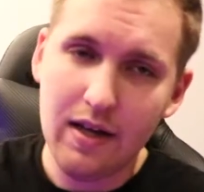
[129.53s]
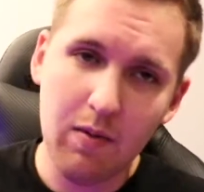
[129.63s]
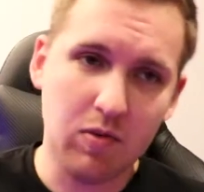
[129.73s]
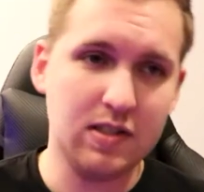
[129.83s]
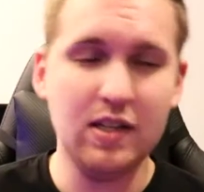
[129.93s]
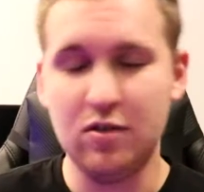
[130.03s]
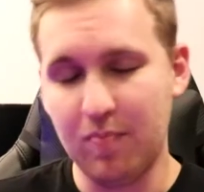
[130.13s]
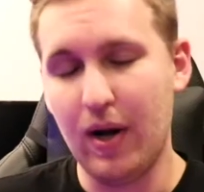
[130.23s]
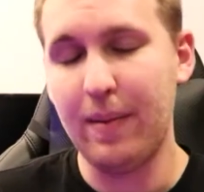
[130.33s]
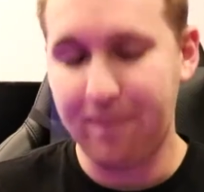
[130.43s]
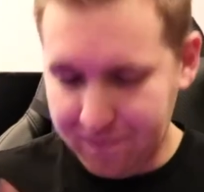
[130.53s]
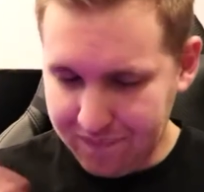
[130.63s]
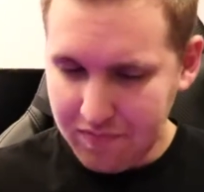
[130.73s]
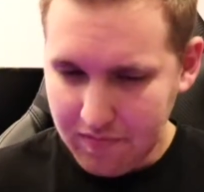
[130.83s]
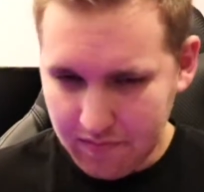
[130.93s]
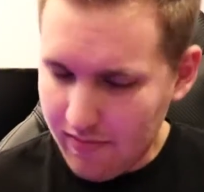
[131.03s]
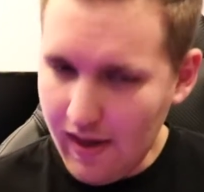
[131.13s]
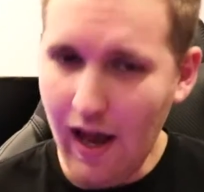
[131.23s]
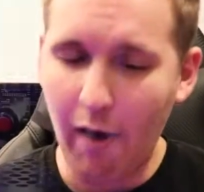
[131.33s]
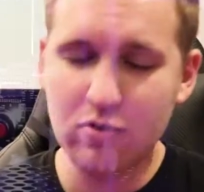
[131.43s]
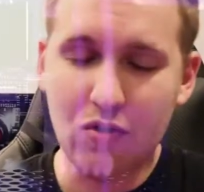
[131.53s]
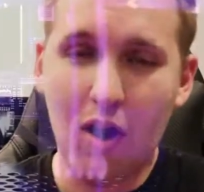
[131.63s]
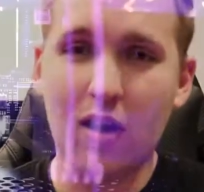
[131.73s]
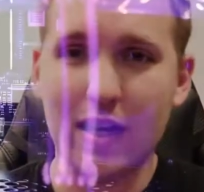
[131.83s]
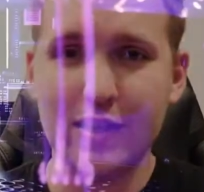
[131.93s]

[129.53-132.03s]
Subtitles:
It was an issue, but I was wrong. I